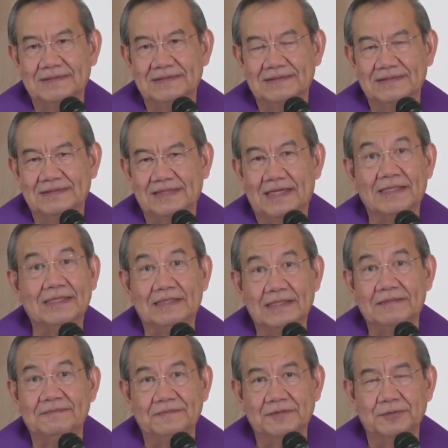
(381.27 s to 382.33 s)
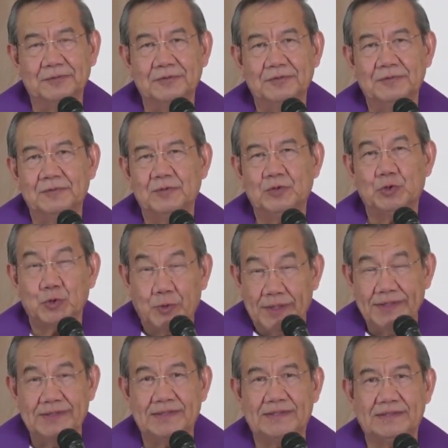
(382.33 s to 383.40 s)
I loved you
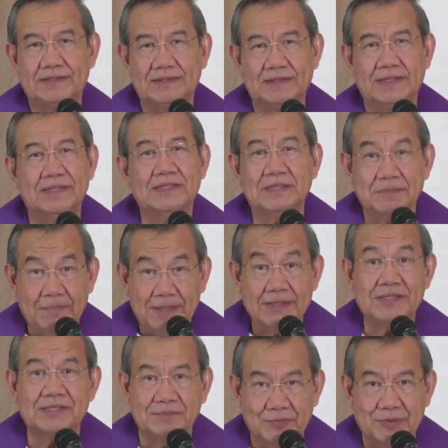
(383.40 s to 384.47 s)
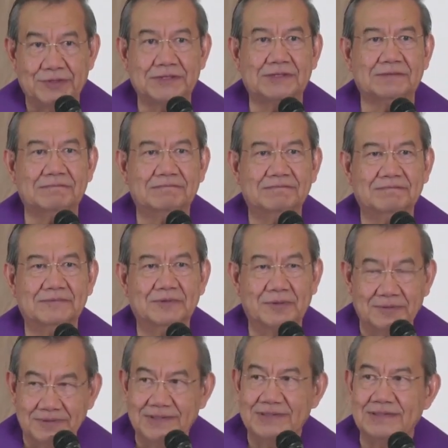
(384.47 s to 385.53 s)
twice as much more all
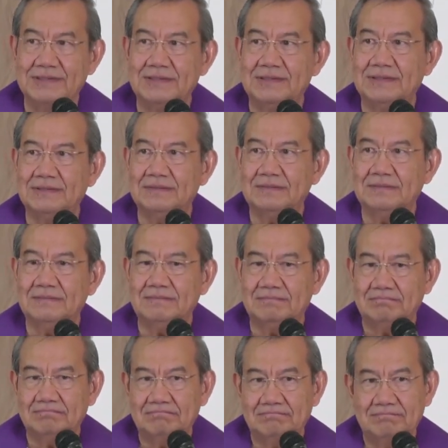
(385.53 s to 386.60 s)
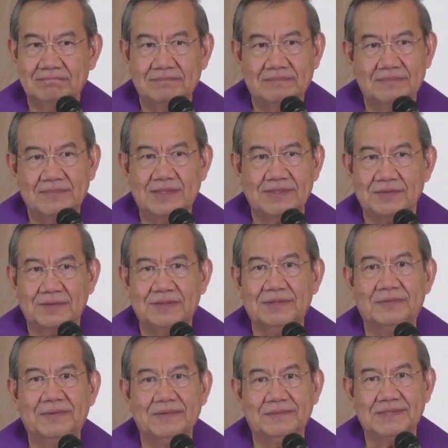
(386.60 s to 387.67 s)
these years. That's all the
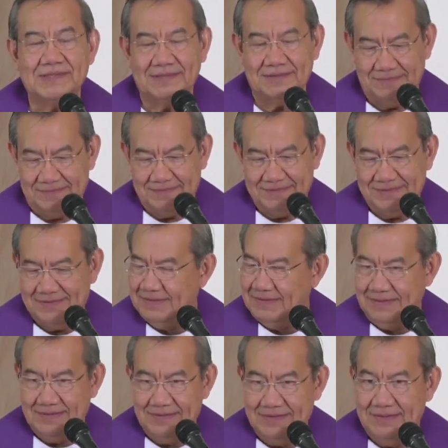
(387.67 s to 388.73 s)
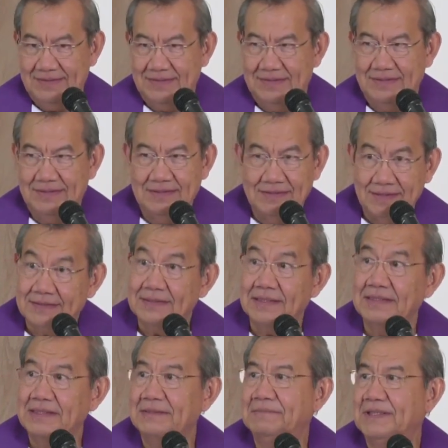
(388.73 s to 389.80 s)
wife said.
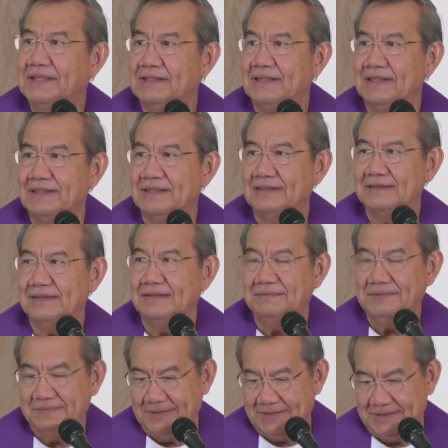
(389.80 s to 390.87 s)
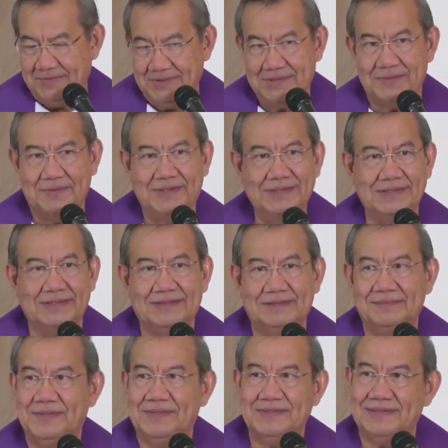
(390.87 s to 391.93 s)
Natahimik na. Everybody was quiet
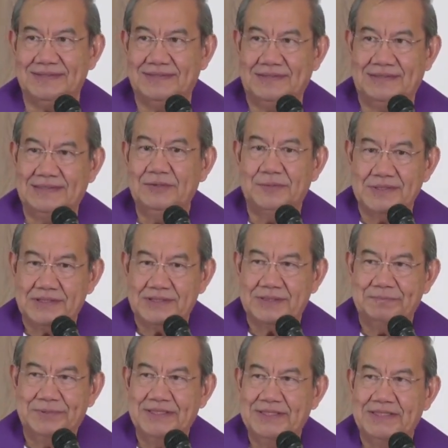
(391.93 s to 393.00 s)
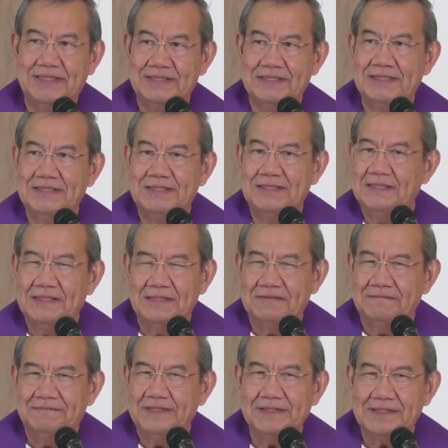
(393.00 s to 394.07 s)
because she was speaking a
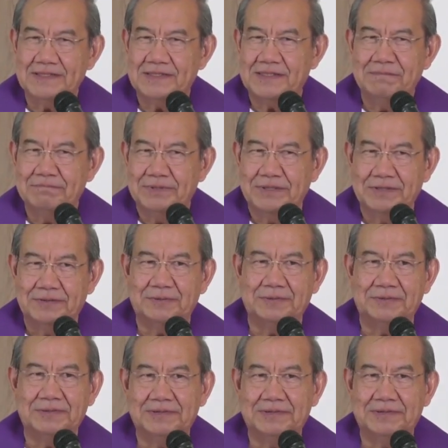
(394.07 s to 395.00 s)
very simple truth.